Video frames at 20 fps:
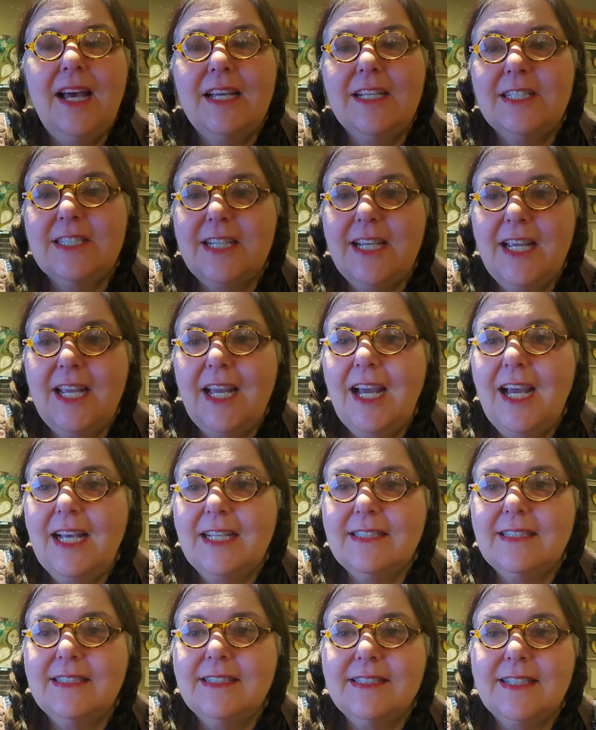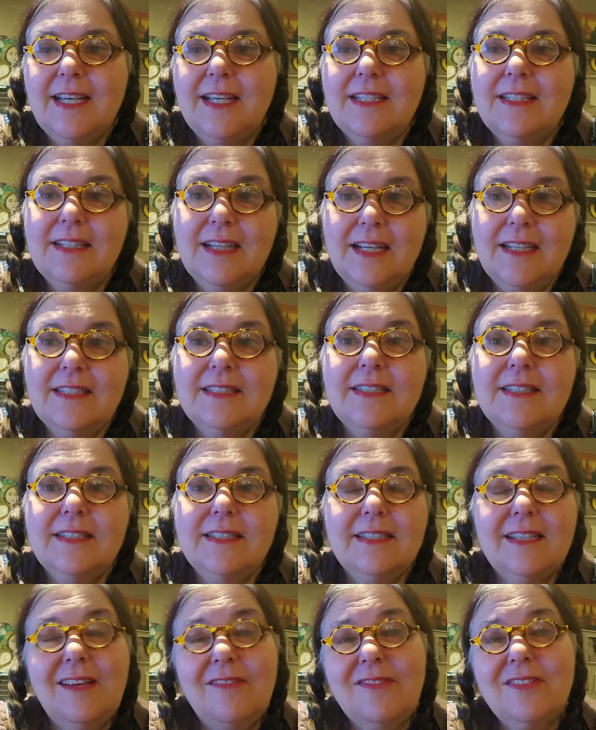Shay asks, is that 9 to
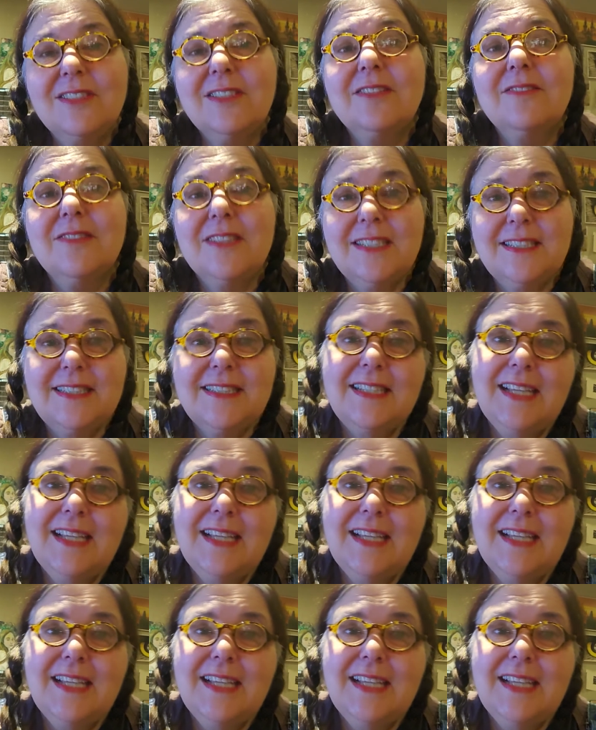11 degrees?